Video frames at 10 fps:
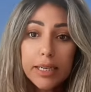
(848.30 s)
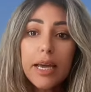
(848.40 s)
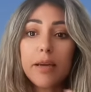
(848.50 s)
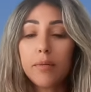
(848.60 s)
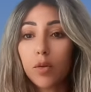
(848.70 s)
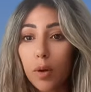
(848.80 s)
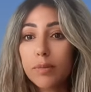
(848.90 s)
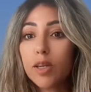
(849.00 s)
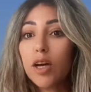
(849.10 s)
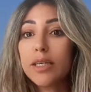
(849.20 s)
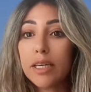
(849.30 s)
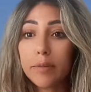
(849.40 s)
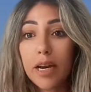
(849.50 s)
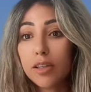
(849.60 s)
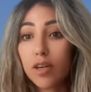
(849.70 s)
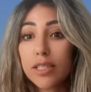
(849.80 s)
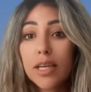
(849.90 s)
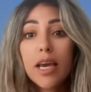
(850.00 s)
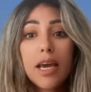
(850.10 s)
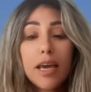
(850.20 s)
name, the website, email address.
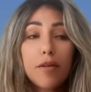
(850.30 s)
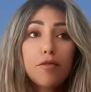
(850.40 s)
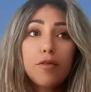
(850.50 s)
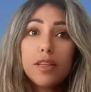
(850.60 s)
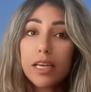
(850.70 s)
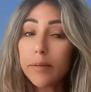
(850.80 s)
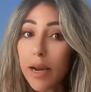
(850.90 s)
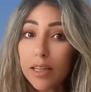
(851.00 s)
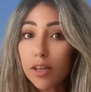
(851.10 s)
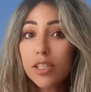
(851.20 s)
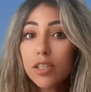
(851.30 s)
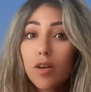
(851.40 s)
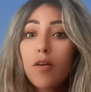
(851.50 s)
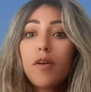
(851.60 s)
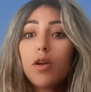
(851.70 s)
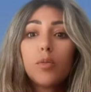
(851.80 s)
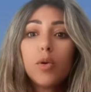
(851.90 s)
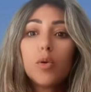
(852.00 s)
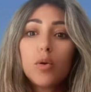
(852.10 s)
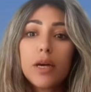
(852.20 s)
If the email address is not
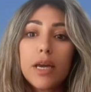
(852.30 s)
available,